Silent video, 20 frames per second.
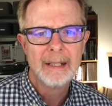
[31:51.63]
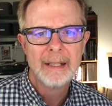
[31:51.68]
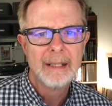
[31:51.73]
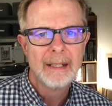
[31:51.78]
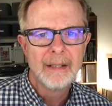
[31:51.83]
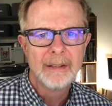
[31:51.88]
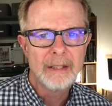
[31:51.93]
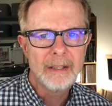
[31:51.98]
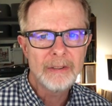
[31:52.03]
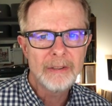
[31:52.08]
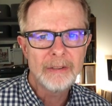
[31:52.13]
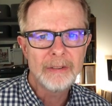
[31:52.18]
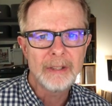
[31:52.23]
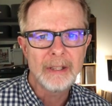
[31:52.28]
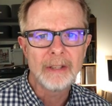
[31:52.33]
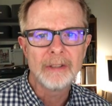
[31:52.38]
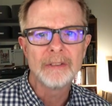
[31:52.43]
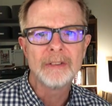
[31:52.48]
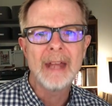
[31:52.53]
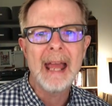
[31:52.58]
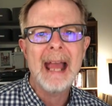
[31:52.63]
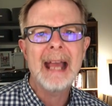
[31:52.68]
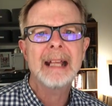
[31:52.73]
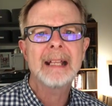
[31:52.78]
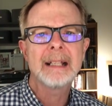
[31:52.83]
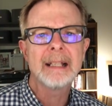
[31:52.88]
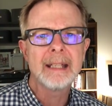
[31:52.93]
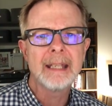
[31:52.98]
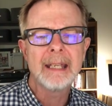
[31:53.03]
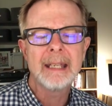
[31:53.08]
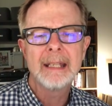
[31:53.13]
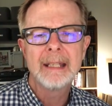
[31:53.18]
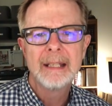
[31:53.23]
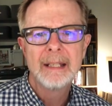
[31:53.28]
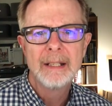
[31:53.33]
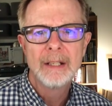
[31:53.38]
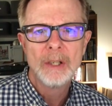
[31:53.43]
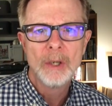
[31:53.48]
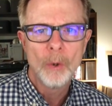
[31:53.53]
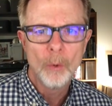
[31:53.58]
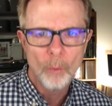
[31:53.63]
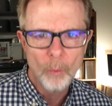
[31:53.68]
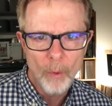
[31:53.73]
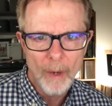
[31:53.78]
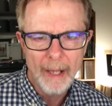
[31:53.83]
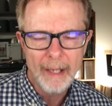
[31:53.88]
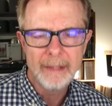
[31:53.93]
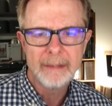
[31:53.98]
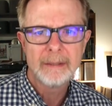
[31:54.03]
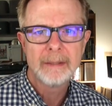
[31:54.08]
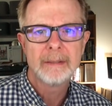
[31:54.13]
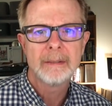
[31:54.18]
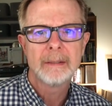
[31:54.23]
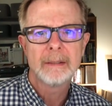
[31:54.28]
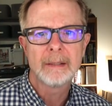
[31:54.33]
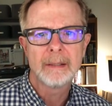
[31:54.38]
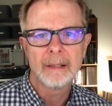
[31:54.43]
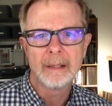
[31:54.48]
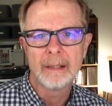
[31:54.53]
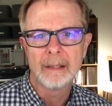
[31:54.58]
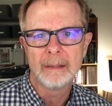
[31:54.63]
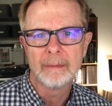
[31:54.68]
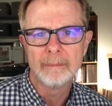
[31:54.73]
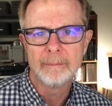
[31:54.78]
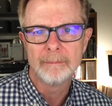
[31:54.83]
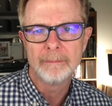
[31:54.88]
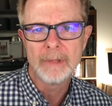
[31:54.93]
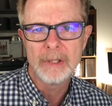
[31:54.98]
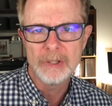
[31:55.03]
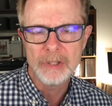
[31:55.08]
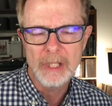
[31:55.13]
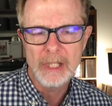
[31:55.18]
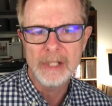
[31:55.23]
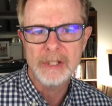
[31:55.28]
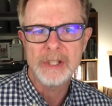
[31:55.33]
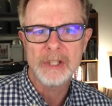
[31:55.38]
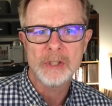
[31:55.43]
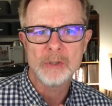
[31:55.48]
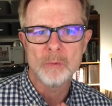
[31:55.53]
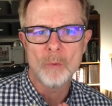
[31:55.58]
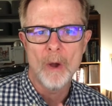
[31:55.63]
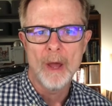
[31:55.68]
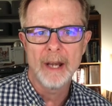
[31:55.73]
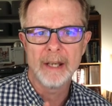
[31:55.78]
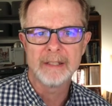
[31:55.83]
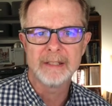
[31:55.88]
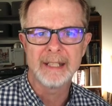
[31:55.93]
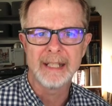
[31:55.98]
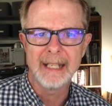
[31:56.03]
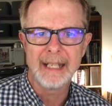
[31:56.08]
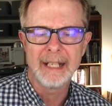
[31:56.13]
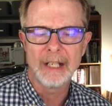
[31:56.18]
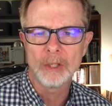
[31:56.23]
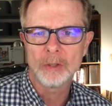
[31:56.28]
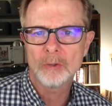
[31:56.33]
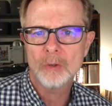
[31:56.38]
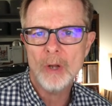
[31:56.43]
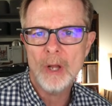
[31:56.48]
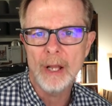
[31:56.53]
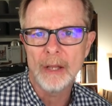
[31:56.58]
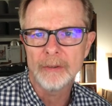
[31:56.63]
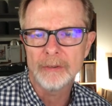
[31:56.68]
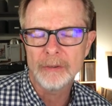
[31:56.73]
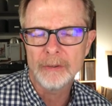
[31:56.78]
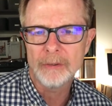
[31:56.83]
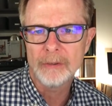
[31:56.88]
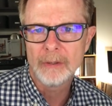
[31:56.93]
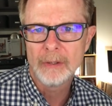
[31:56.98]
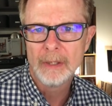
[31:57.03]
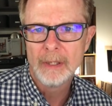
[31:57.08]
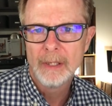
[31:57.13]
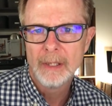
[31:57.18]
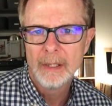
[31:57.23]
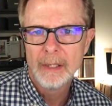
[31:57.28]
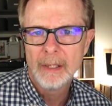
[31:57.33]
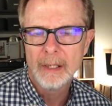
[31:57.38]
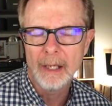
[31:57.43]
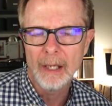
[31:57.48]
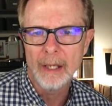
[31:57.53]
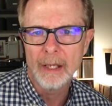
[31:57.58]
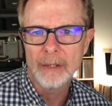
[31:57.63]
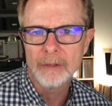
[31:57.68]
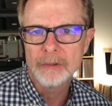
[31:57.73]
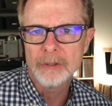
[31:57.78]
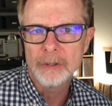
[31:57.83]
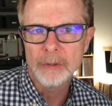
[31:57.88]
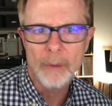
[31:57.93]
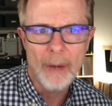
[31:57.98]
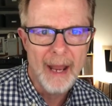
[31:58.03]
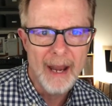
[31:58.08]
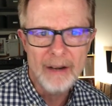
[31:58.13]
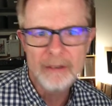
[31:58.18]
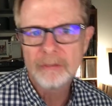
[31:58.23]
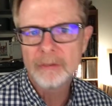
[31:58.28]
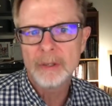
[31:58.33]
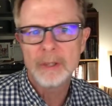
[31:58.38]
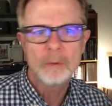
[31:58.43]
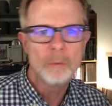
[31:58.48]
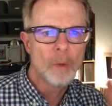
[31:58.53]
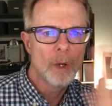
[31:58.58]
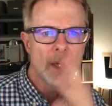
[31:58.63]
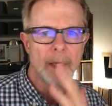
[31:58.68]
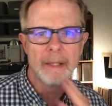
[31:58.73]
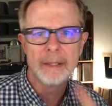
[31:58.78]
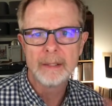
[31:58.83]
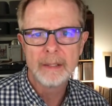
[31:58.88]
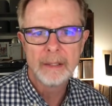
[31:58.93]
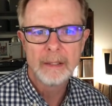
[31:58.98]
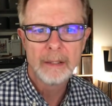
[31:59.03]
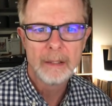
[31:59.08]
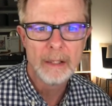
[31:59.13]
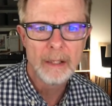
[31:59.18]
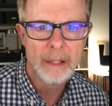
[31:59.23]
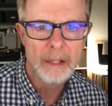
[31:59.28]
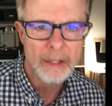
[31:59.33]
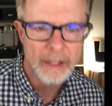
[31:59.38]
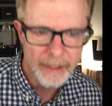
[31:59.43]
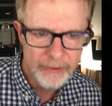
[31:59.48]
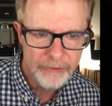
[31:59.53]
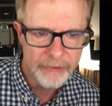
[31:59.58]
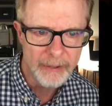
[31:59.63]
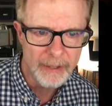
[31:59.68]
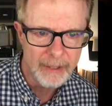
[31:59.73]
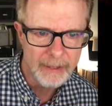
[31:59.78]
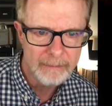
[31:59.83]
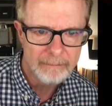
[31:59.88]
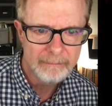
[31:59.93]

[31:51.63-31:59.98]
this is exactly what um, Jesus wanted to get across uh, to everyone listening.